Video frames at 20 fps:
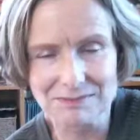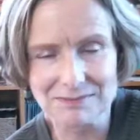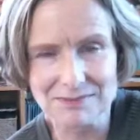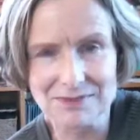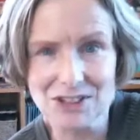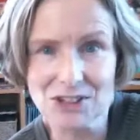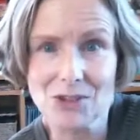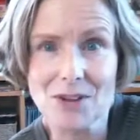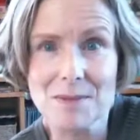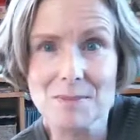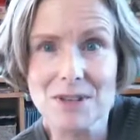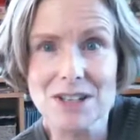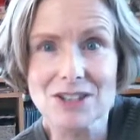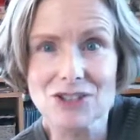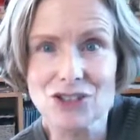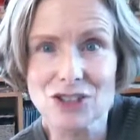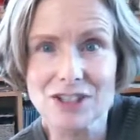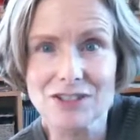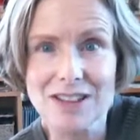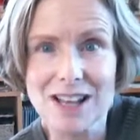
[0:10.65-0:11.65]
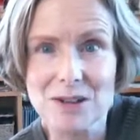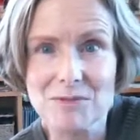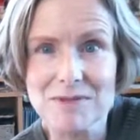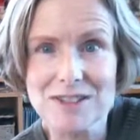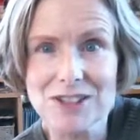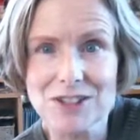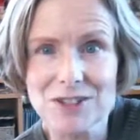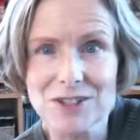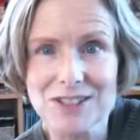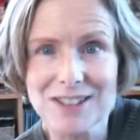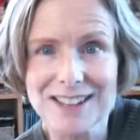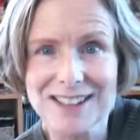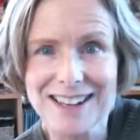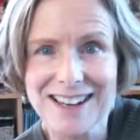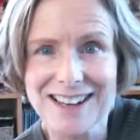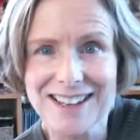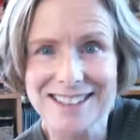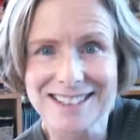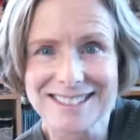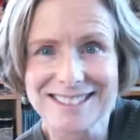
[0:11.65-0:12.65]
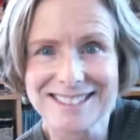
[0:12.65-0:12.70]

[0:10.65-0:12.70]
So I'm going to share that with you today.